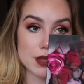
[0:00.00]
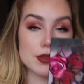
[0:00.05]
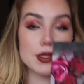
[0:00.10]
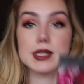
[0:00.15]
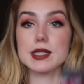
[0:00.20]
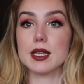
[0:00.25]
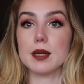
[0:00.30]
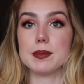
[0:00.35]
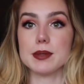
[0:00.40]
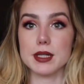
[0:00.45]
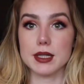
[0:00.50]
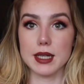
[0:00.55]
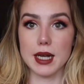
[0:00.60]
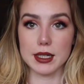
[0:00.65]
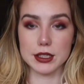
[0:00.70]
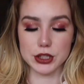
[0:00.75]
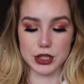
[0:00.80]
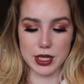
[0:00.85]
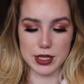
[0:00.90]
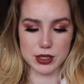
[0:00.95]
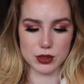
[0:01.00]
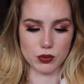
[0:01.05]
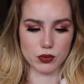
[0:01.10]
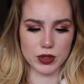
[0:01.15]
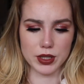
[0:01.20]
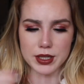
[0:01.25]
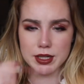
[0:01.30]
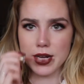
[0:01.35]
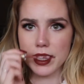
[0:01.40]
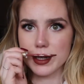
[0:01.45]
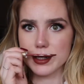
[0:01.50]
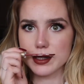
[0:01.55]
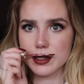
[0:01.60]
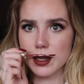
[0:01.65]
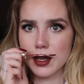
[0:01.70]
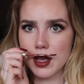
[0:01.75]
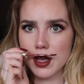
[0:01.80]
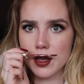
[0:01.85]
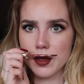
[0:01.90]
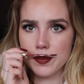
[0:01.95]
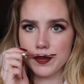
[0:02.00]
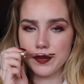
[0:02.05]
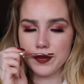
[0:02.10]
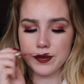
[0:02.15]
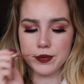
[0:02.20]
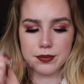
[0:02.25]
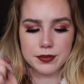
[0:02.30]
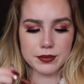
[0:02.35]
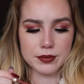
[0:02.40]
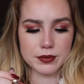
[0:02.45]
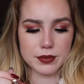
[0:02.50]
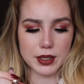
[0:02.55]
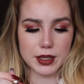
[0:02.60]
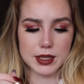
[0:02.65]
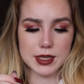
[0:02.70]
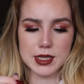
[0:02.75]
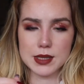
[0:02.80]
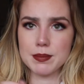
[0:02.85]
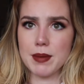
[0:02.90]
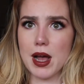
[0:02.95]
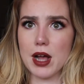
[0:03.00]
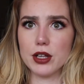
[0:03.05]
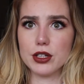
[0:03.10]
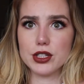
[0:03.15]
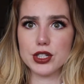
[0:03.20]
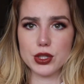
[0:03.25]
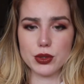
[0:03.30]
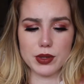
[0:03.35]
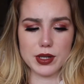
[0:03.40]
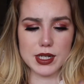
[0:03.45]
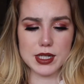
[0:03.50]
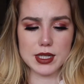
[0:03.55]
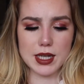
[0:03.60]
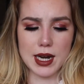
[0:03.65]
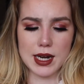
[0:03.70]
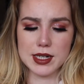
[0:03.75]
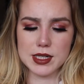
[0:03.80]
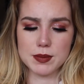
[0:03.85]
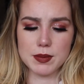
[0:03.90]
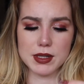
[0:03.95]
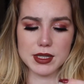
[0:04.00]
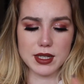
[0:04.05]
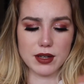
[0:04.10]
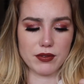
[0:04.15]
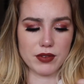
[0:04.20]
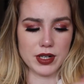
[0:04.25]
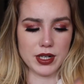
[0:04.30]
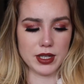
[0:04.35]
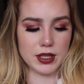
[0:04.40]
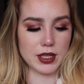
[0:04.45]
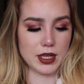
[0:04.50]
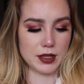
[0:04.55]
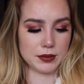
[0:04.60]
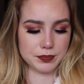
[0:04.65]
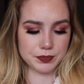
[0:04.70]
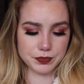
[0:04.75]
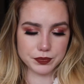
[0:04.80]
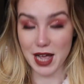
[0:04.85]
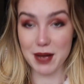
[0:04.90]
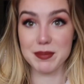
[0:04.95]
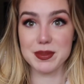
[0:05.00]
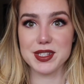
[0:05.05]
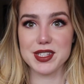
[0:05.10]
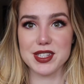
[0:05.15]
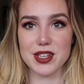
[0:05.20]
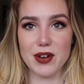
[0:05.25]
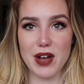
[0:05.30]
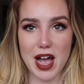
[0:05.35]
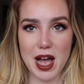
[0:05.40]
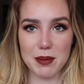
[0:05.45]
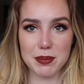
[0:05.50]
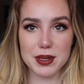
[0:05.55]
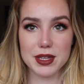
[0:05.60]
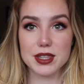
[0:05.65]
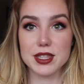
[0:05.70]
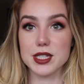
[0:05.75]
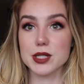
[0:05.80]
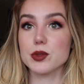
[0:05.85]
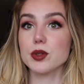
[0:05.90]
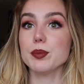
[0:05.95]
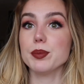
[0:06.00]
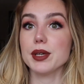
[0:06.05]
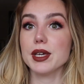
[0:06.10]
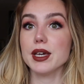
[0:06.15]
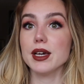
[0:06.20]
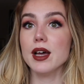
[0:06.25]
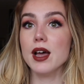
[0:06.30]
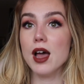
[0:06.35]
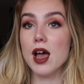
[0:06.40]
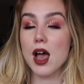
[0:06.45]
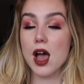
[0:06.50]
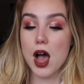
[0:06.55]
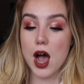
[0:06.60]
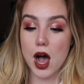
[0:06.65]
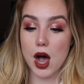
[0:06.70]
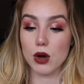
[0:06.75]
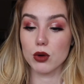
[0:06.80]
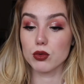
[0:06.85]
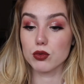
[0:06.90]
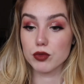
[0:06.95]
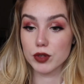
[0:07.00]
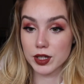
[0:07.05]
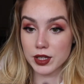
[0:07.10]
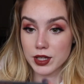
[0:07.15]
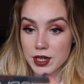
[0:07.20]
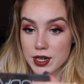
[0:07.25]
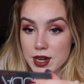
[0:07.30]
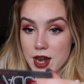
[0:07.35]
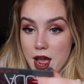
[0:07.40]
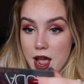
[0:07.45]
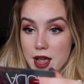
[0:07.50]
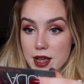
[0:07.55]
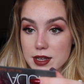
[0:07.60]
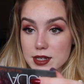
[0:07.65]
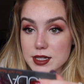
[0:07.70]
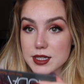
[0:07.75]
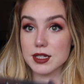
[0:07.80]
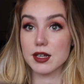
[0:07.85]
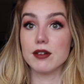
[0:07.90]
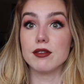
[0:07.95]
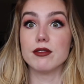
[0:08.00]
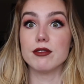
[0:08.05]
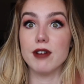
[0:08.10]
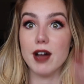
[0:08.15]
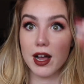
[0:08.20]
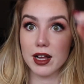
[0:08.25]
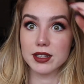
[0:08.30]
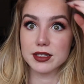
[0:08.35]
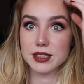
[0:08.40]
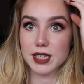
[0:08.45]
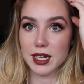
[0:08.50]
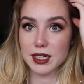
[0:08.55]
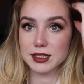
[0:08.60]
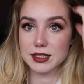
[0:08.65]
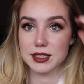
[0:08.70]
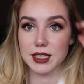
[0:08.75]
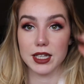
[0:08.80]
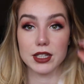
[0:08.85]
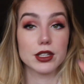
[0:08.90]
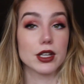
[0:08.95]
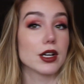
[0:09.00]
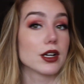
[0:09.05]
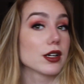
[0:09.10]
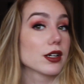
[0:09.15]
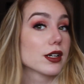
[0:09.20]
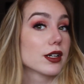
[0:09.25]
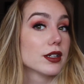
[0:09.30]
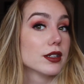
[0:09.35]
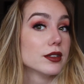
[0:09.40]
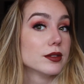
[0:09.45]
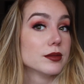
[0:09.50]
This lipstick actually has a really nice, like, a smell to it. It kind of smells like vanilla. I'm so happy. This would be a really nice Valentine's Day look.